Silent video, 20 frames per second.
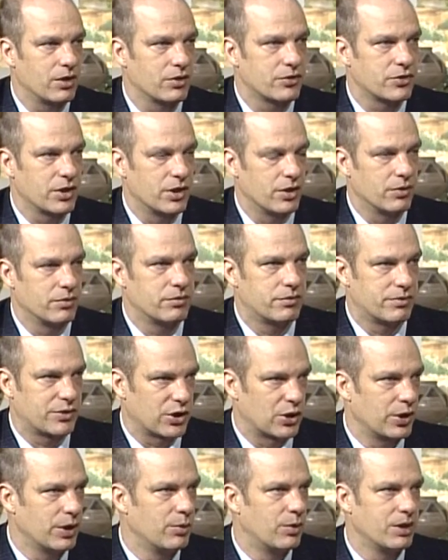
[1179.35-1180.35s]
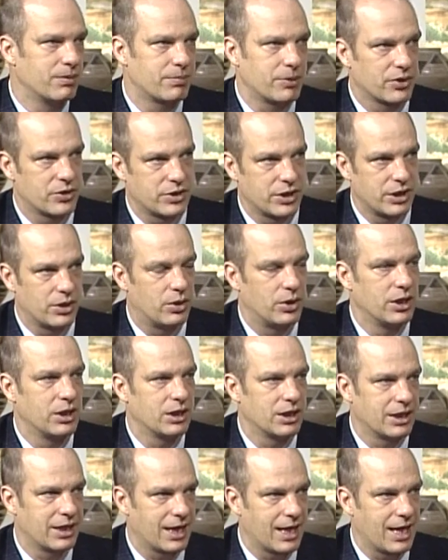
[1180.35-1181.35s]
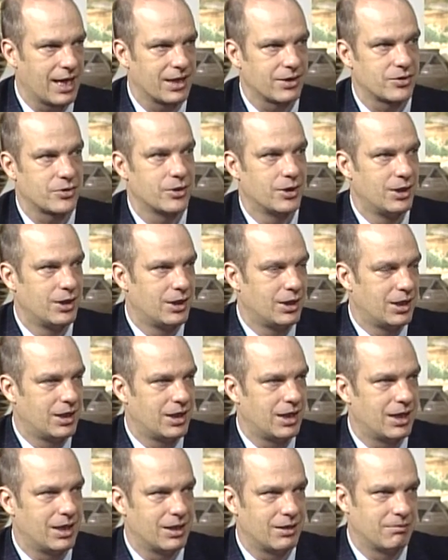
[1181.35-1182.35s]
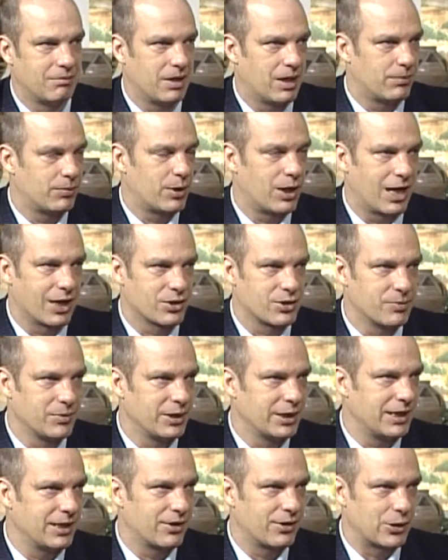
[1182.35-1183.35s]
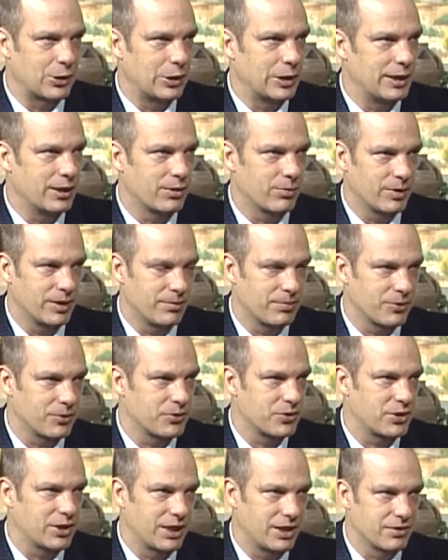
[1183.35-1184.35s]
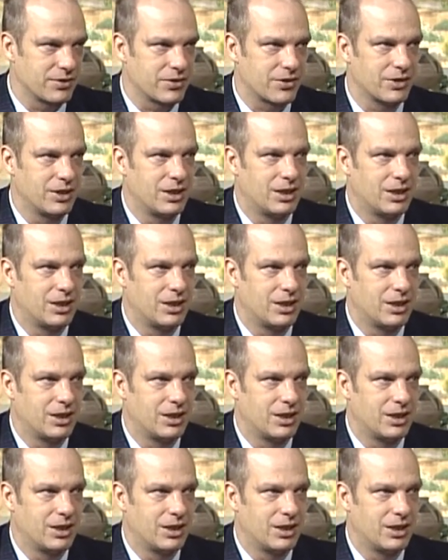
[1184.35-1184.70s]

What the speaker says: So 31% oil and gas, approximately 33%